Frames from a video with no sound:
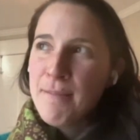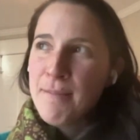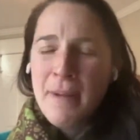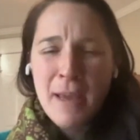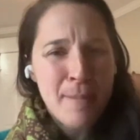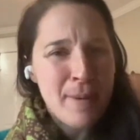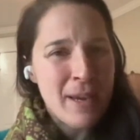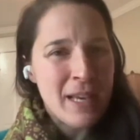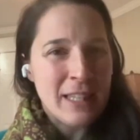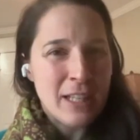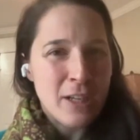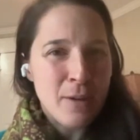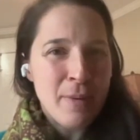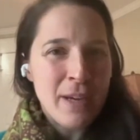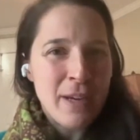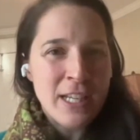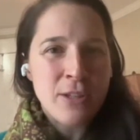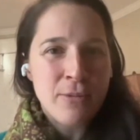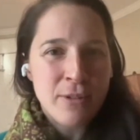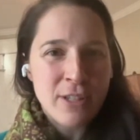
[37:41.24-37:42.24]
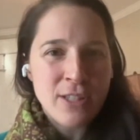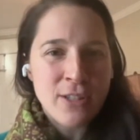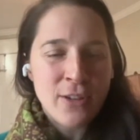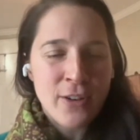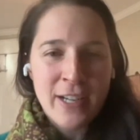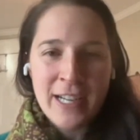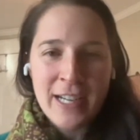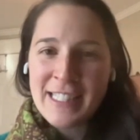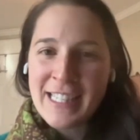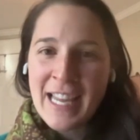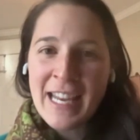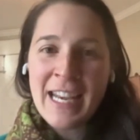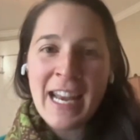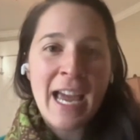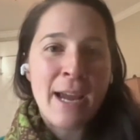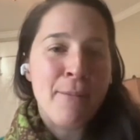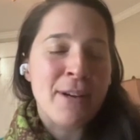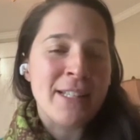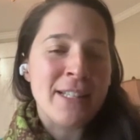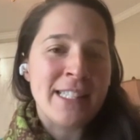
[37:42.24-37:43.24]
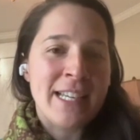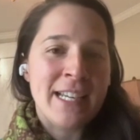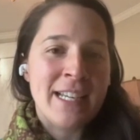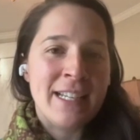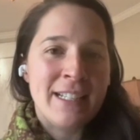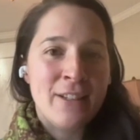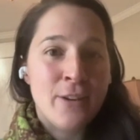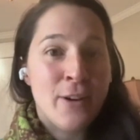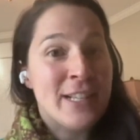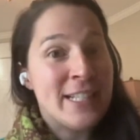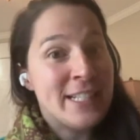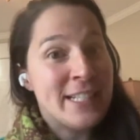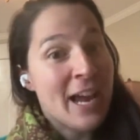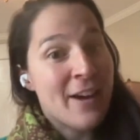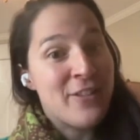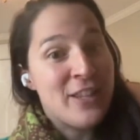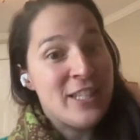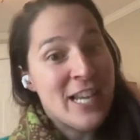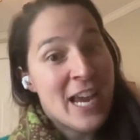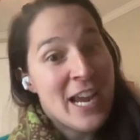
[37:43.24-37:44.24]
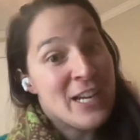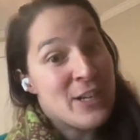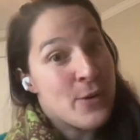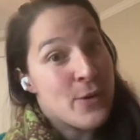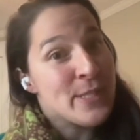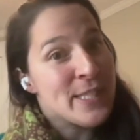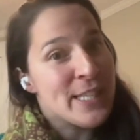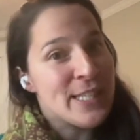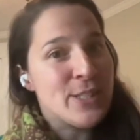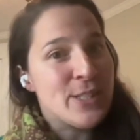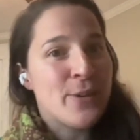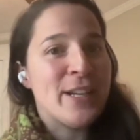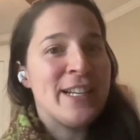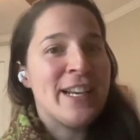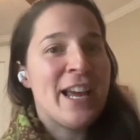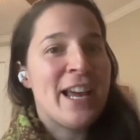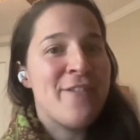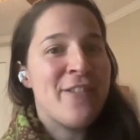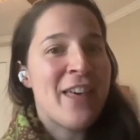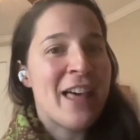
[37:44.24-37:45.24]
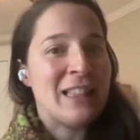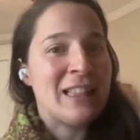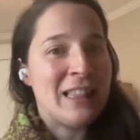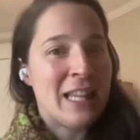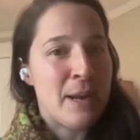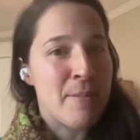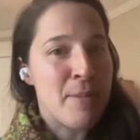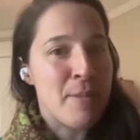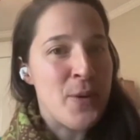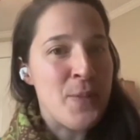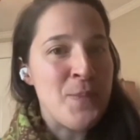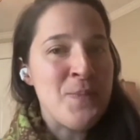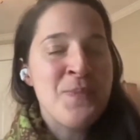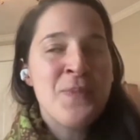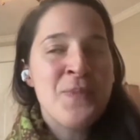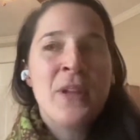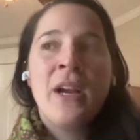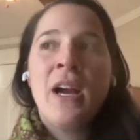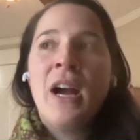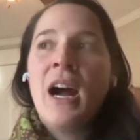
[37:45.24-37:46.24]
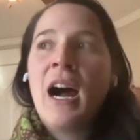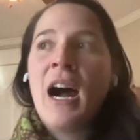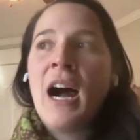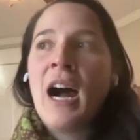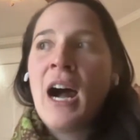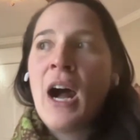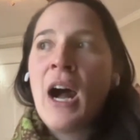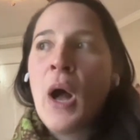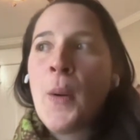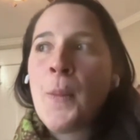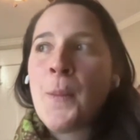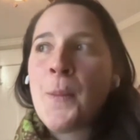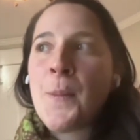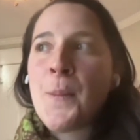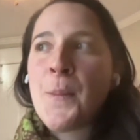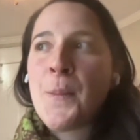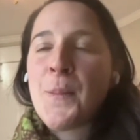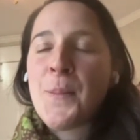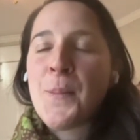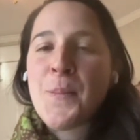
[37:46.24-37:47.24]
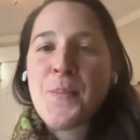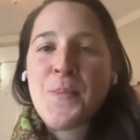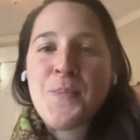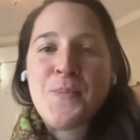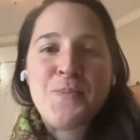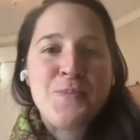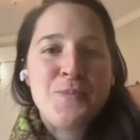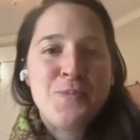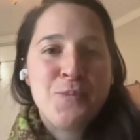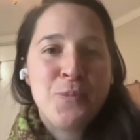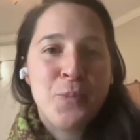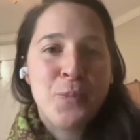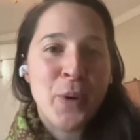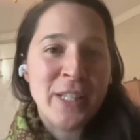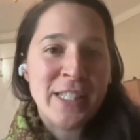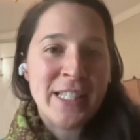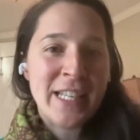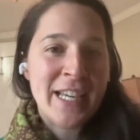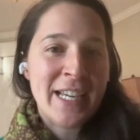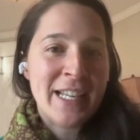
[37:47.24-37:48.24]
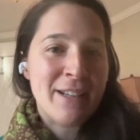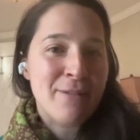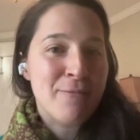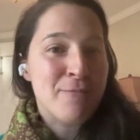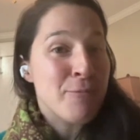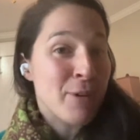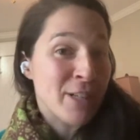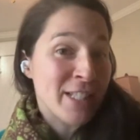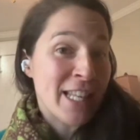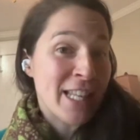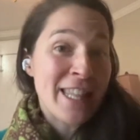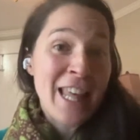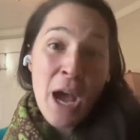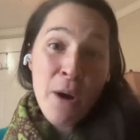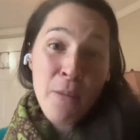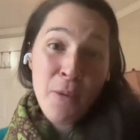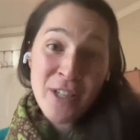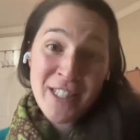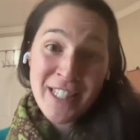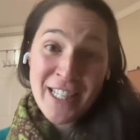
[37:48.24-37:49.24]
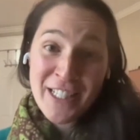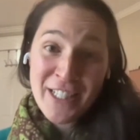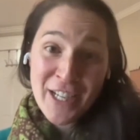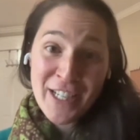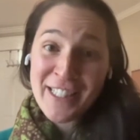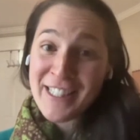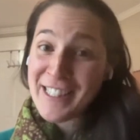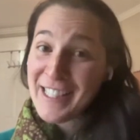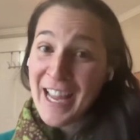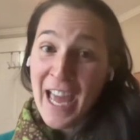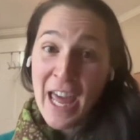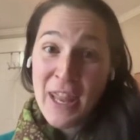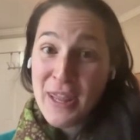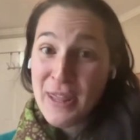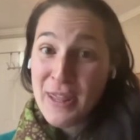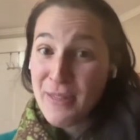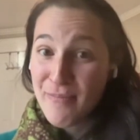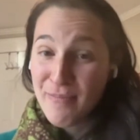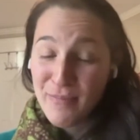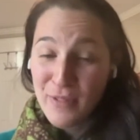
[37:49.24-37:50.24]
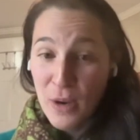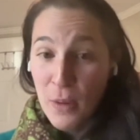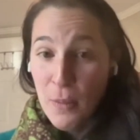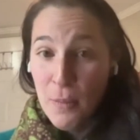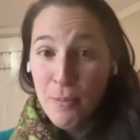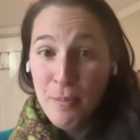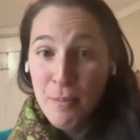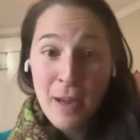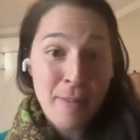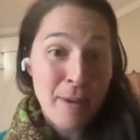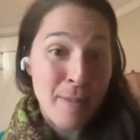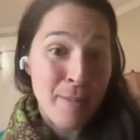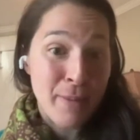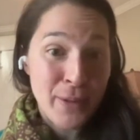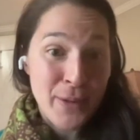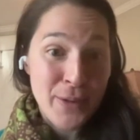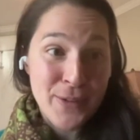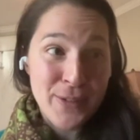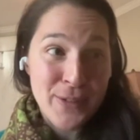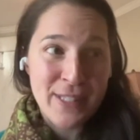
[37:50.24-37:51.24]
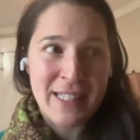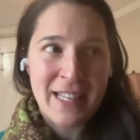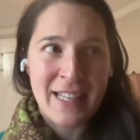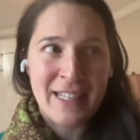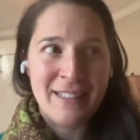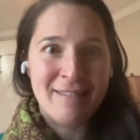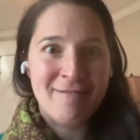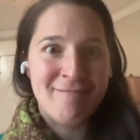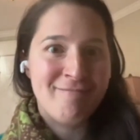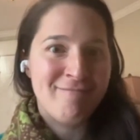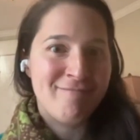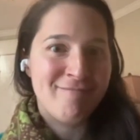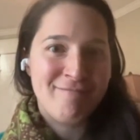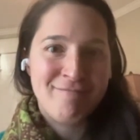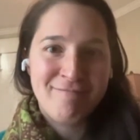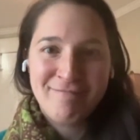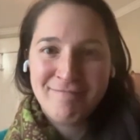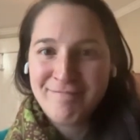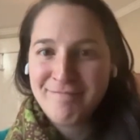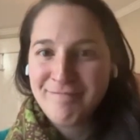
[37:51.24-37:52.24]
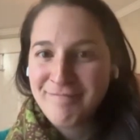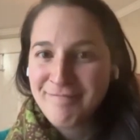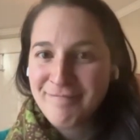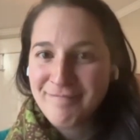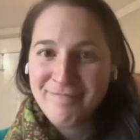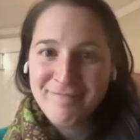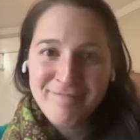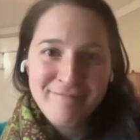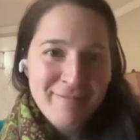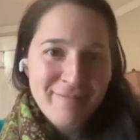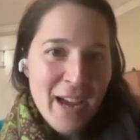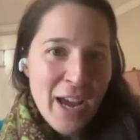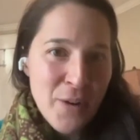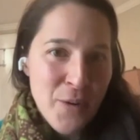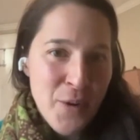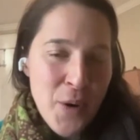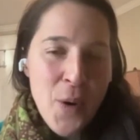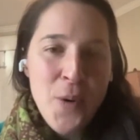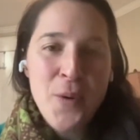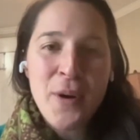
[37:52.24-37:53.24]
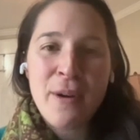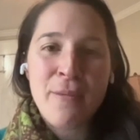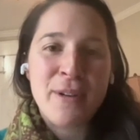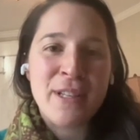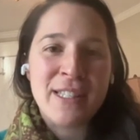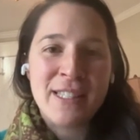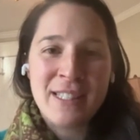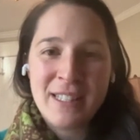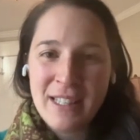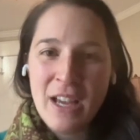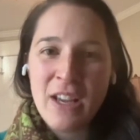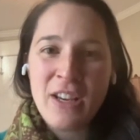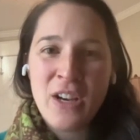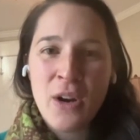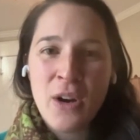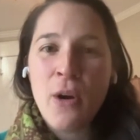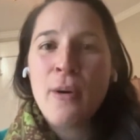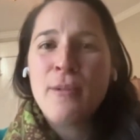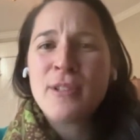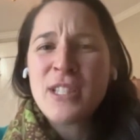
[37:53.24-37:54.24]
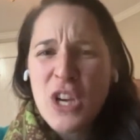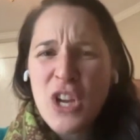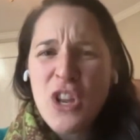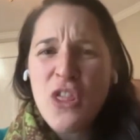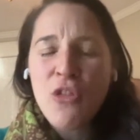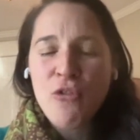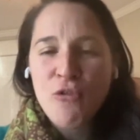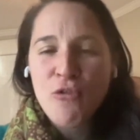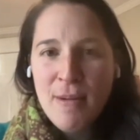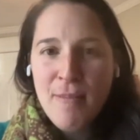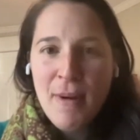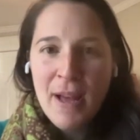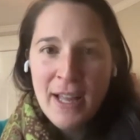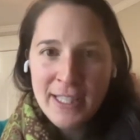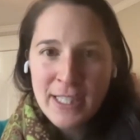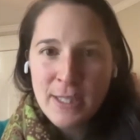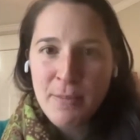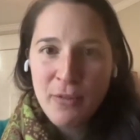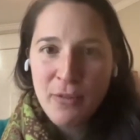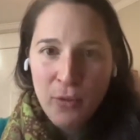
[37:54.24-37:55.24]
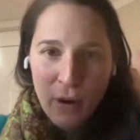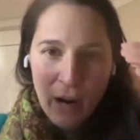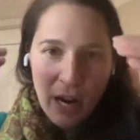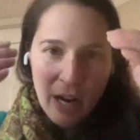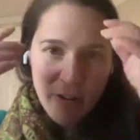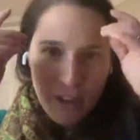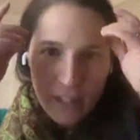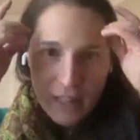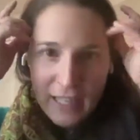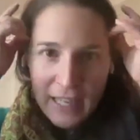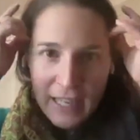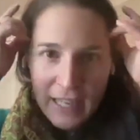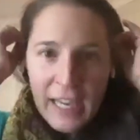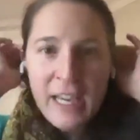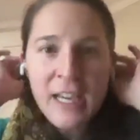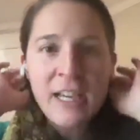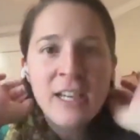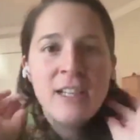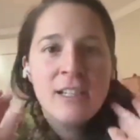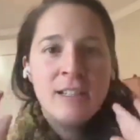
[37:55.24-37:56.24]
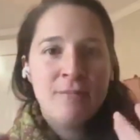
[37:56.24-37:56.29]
Maybe a little bit to a certain extent. I wasn't you know I didn't have the diagnosis so I didn't have that label. Um, was it was it that was it just again you know baby blues and mm-hmm. I don't know it was you know it was a good three months before I really